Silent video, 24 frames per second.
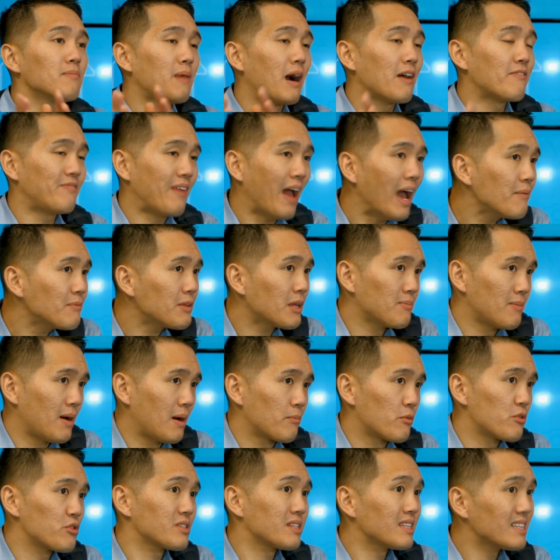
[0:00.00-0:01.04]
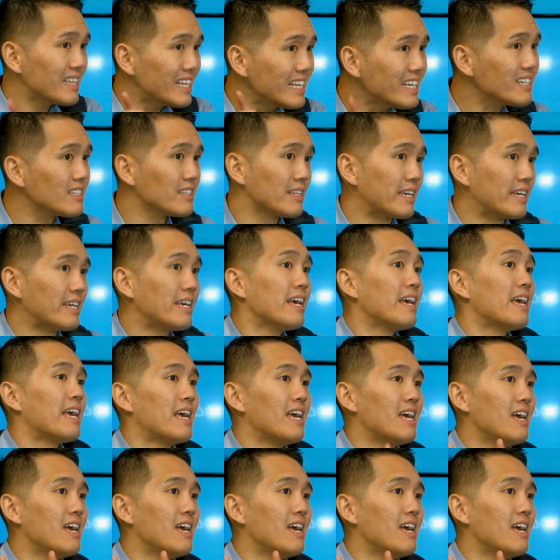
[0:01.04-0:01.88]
my family members legally